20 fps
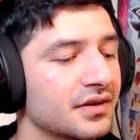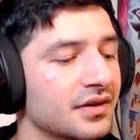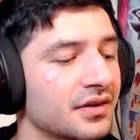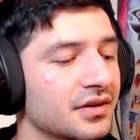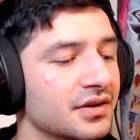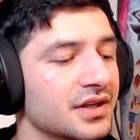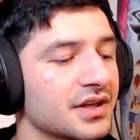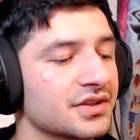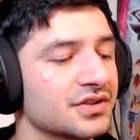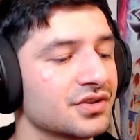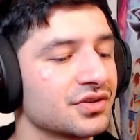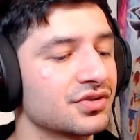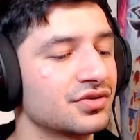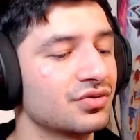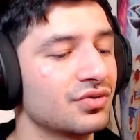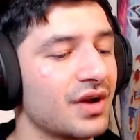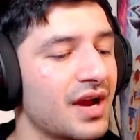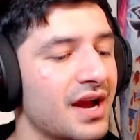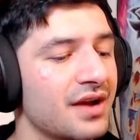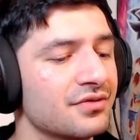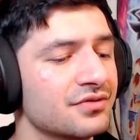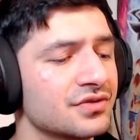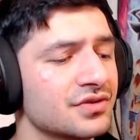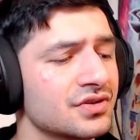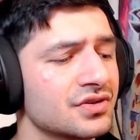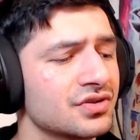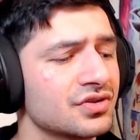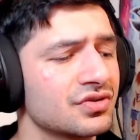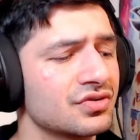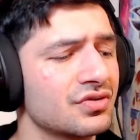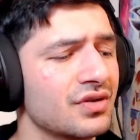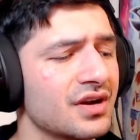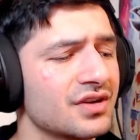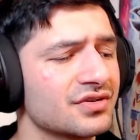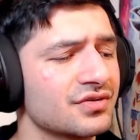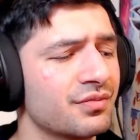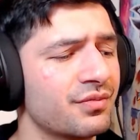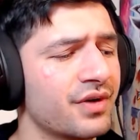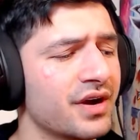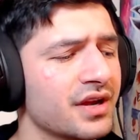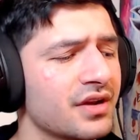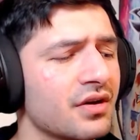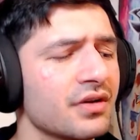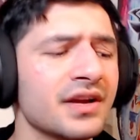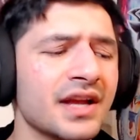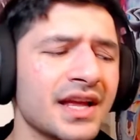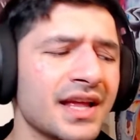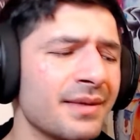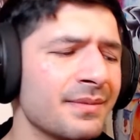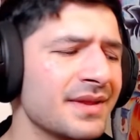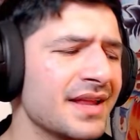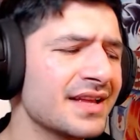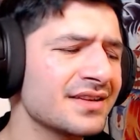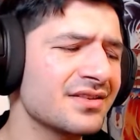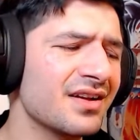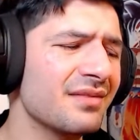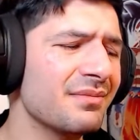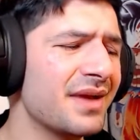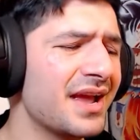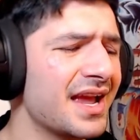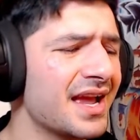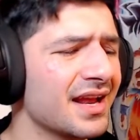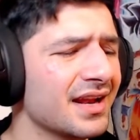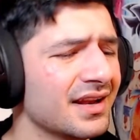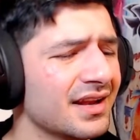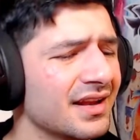Okay, so two hours, two hours of break. Okay, I mean that's not bad.